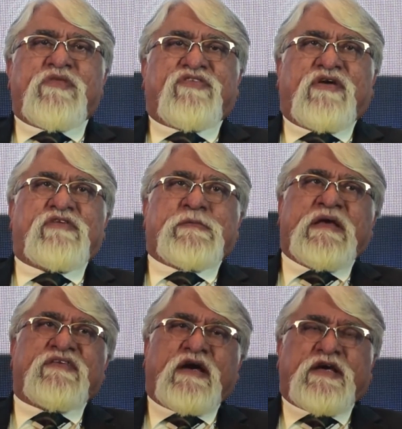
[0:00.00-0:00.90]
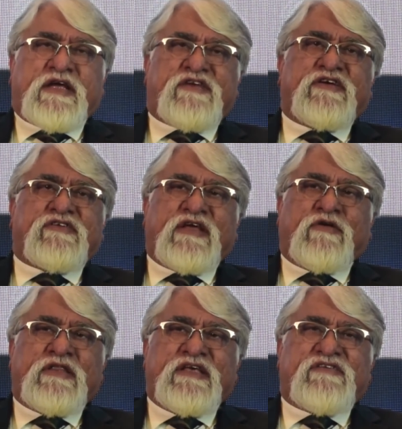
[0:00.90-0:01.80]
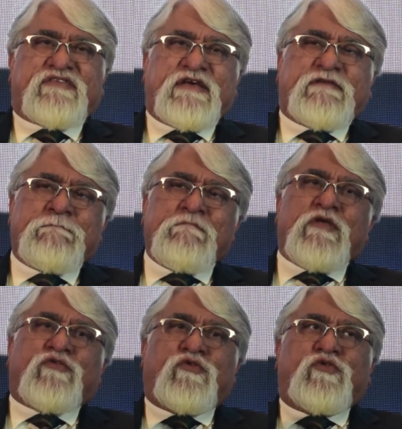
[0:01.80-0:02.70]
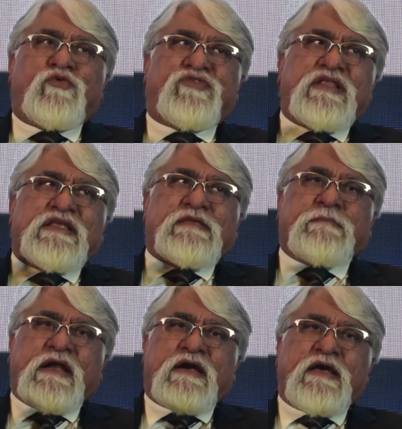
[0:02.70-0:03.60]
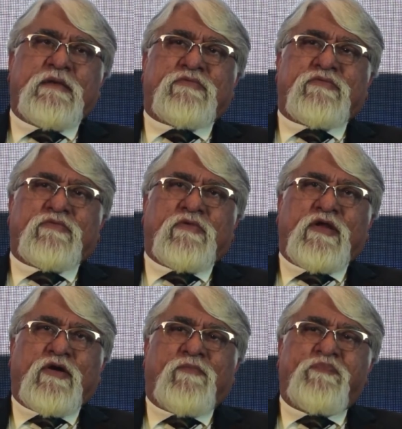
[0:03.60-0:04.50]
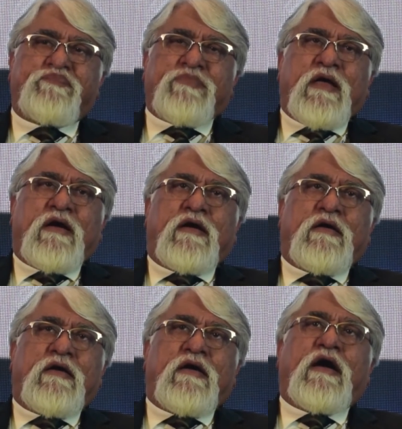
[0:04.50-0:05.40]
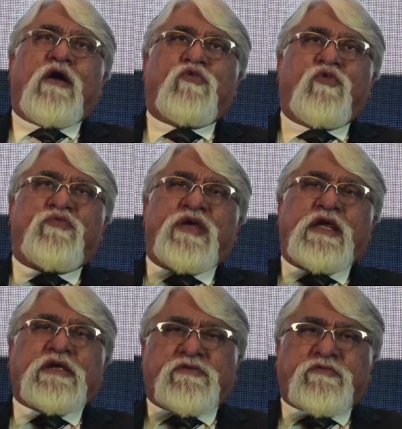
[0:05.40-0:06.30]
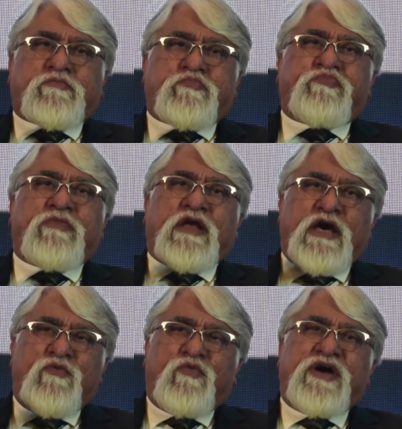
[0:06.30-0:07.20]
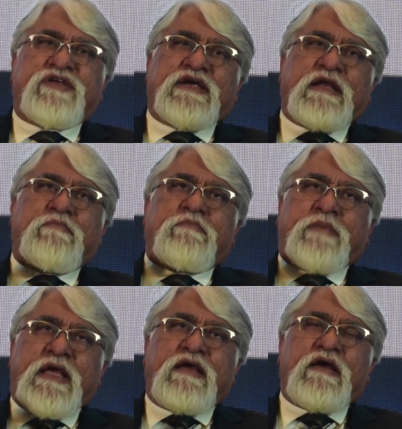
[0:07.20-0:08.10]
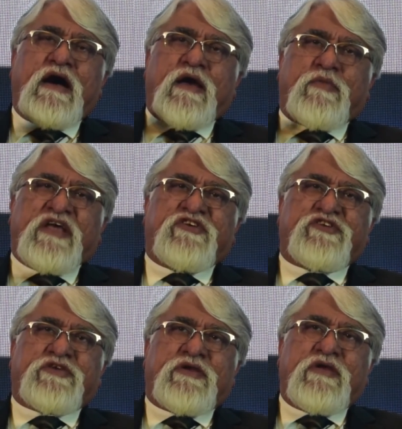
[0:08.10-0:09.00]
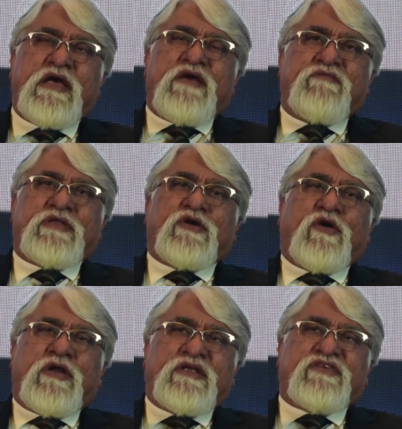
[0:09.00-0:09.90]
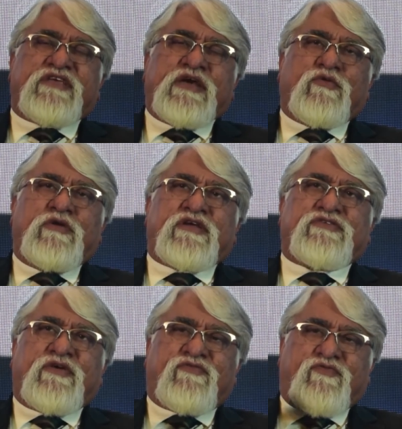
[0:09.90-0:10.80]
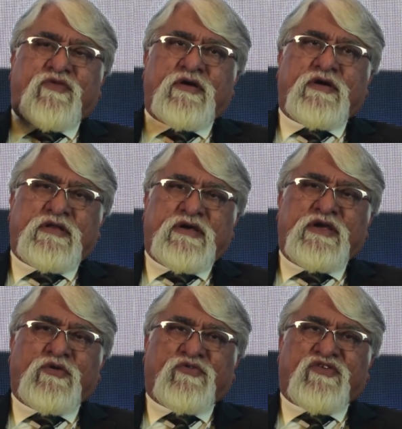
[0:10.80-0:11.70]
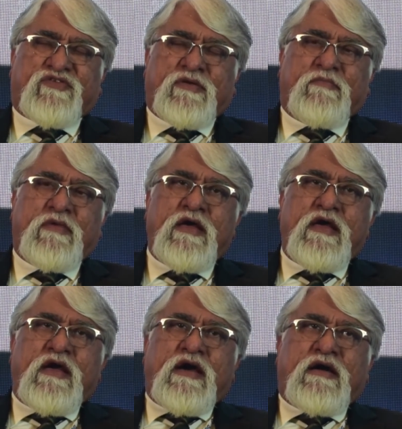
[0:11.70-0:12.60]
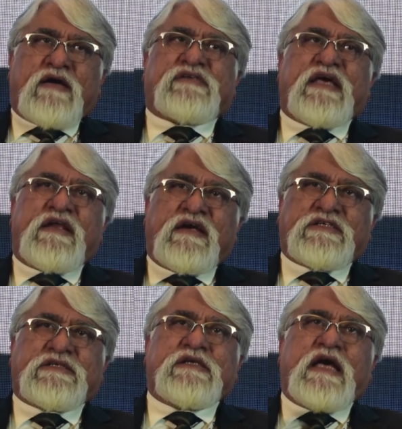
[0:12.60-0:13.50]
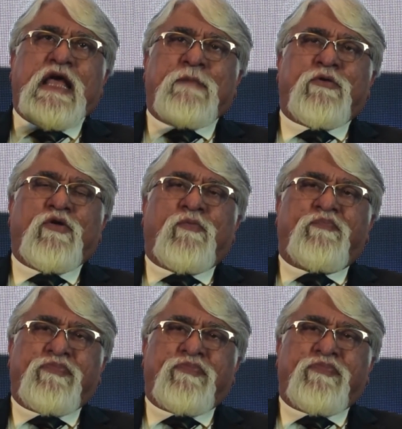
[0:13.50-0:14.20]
service-based architectures and all these things. So using these paradigms now, how do we converge and bring harmonization with all other stakeholders of the ecosystem? Standards help you